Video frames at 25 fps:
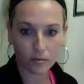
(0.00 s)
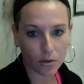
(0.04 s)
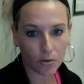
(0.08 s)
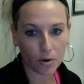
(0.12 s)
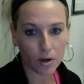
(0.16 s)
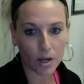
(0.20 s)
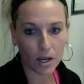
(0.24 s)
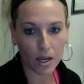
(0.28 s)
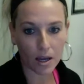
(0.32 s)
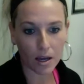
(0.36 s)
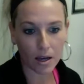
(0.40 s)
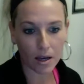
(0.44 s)

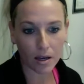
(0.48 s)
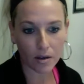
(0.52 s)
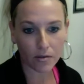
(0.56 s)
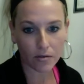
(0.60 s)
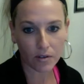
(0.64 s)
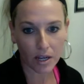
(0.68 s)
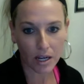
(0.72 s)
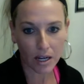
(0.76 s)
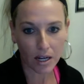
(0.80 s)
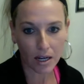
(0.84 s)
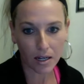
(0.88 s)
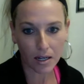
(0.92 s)
3
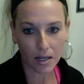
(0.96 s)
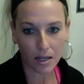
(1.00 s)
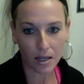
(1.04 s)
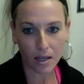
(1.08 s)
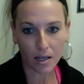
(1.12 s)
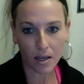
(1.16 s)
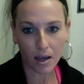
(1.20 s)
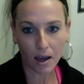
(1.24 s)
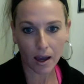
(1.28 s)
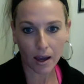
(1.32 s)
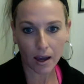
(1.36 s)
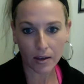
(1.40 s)
of
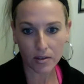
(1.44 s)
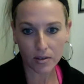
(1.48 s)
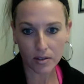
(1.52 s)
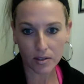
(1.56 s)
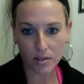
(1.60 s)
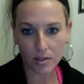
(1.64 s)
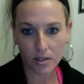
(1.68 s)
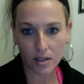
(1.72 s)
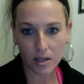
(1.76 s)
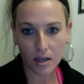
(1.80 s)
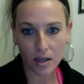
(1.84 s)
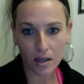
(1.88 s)

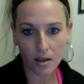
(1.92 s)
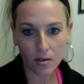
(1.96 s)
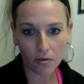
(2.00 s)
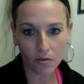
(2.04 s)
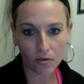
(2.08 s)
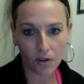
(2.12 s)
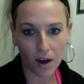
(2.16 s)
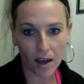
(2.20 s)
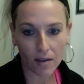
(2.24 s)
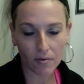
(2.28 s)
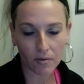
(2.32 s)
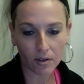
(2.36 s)
EDSC
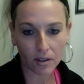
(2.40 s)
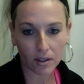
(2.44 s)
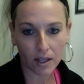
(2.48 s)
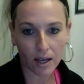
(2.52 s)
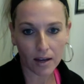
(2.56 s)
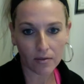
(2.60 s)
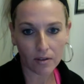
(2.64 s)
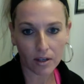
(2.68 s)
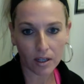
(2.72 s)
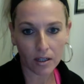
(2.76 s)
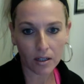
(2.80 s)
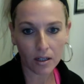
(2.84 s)

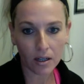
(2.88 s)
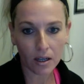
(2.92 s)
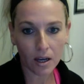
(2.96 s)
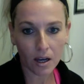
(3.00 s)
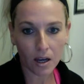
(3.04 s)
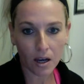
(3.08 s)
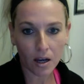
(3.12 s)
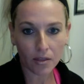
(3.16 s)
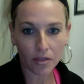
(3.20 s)
511.